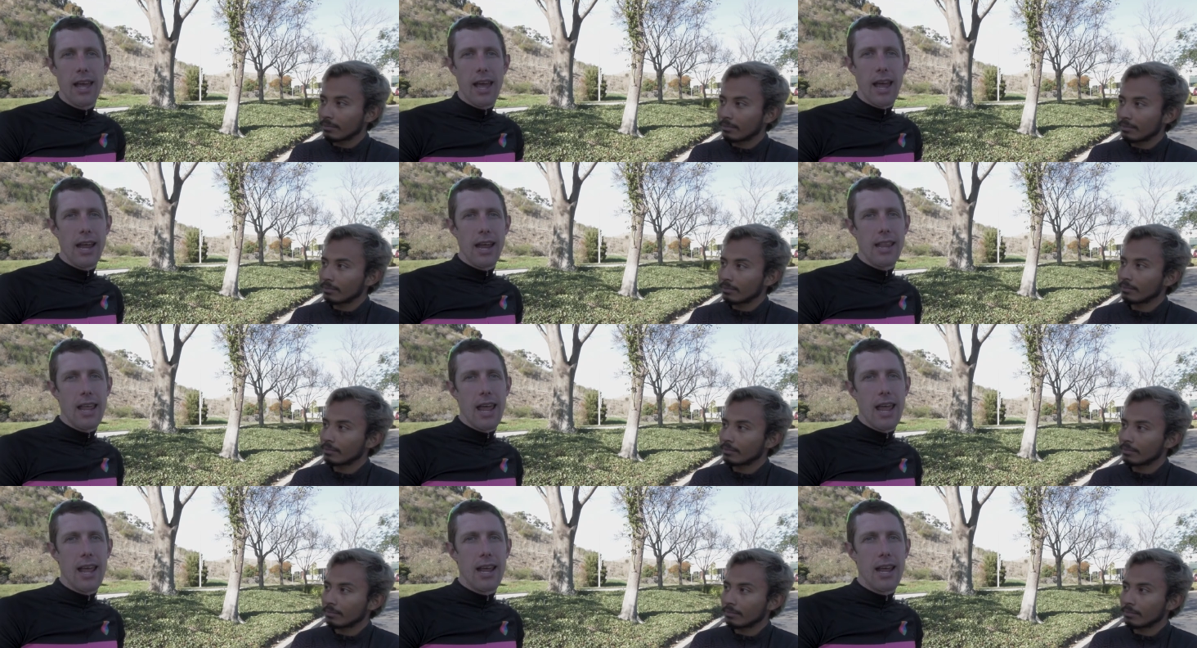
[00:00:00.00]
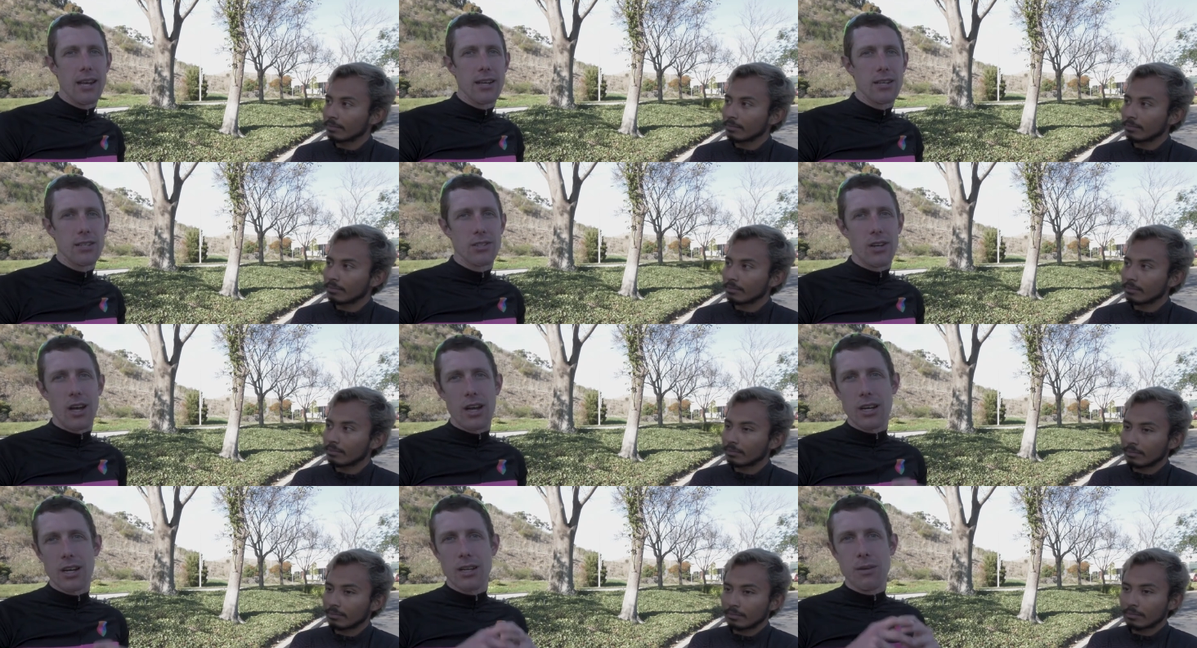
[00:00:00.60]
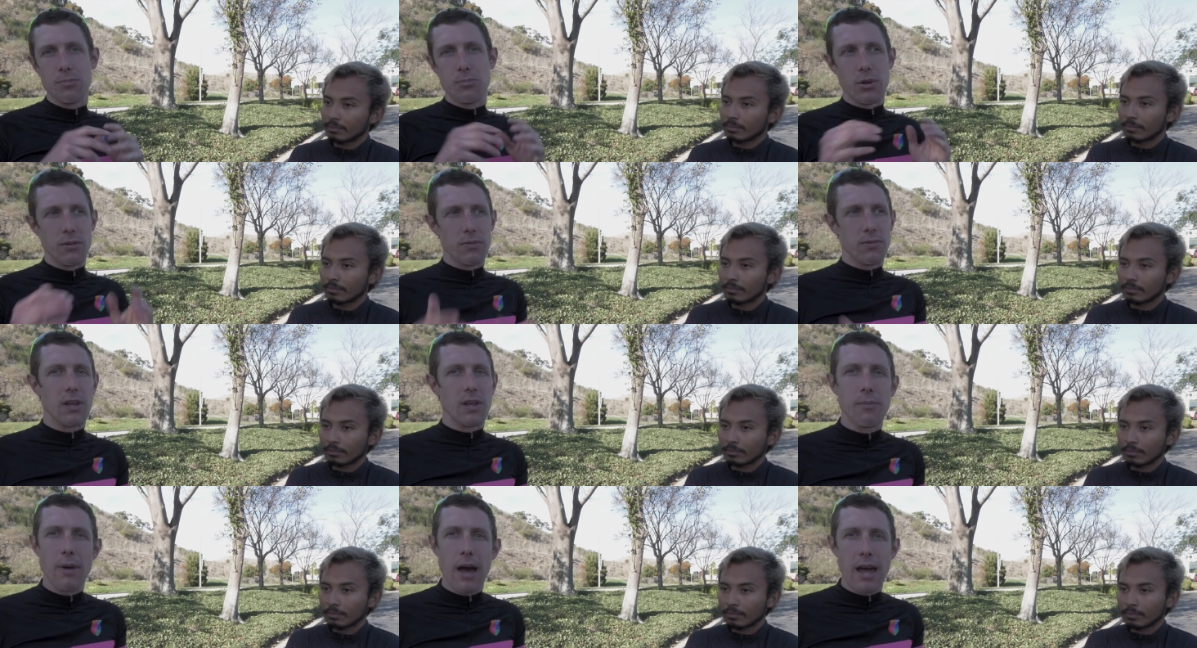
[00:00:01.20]
Speaker 1: and then talk
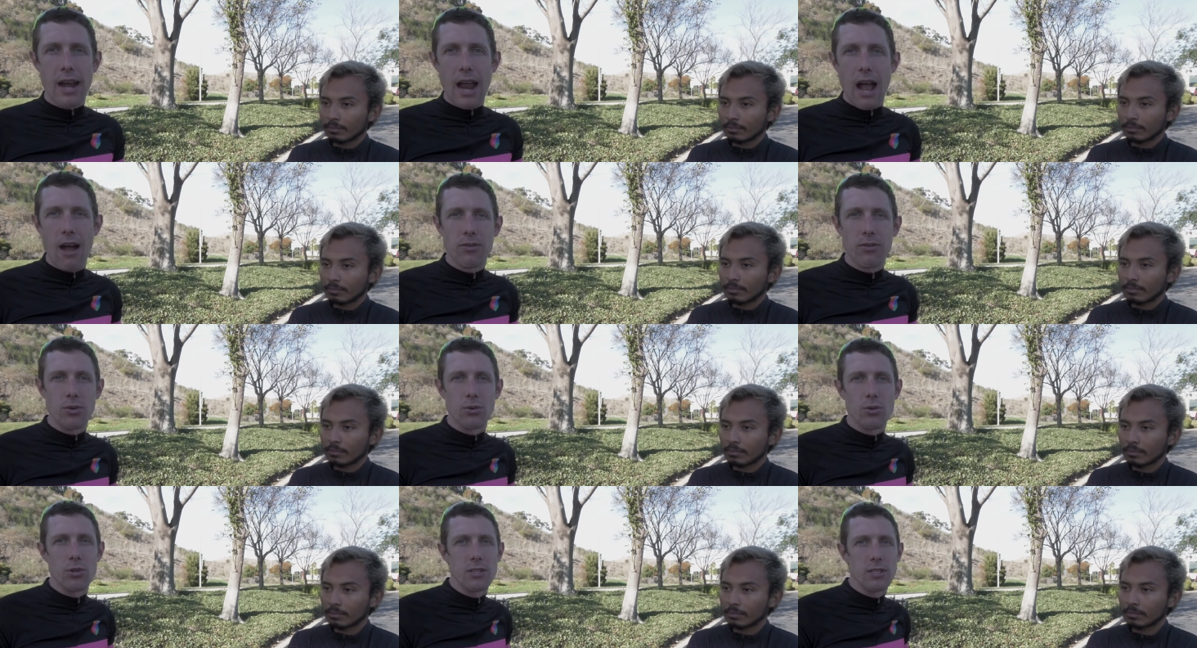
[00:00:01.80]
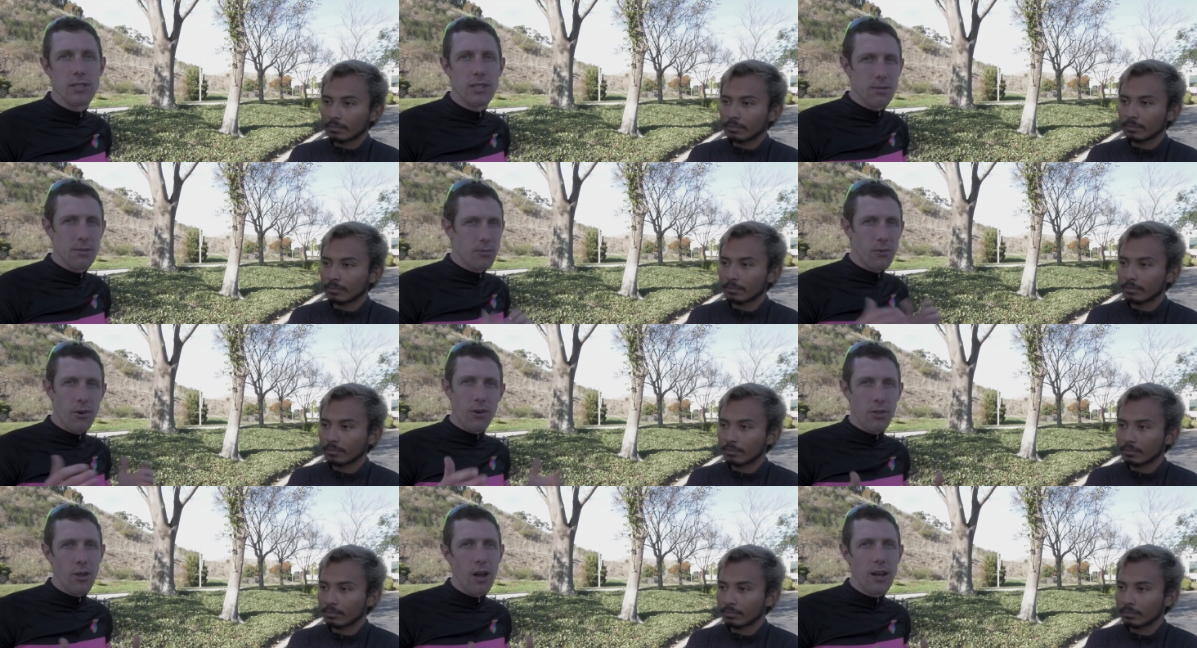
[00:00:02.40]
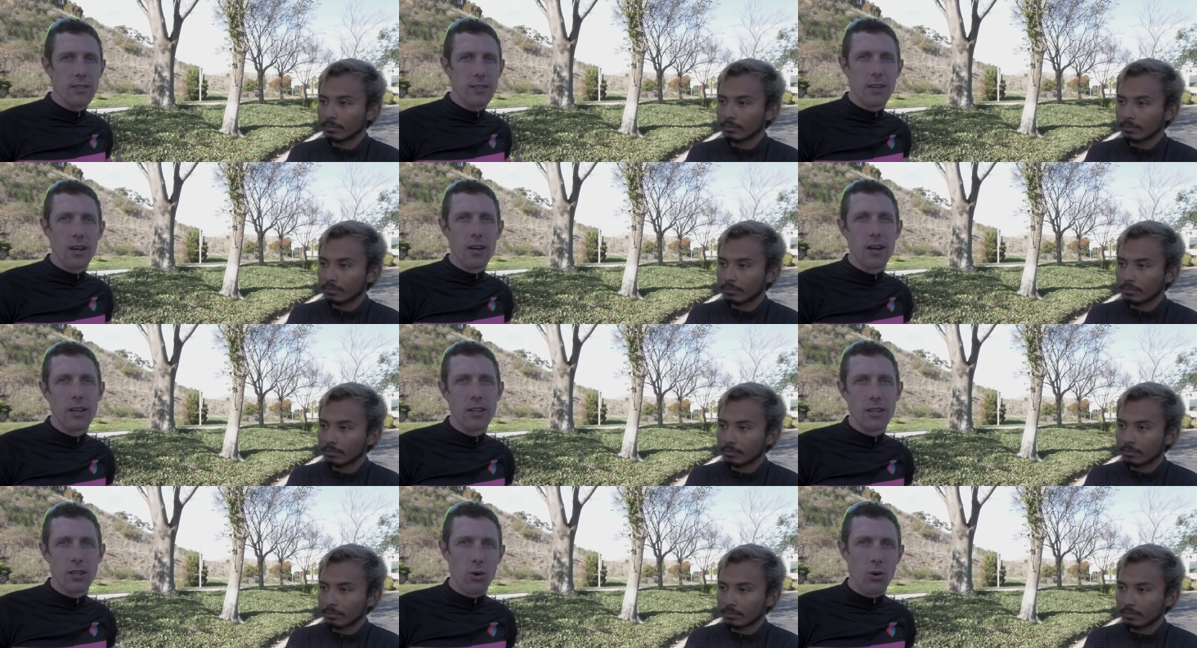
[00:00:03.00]
briefly about it afterwards and some of our thoughts on the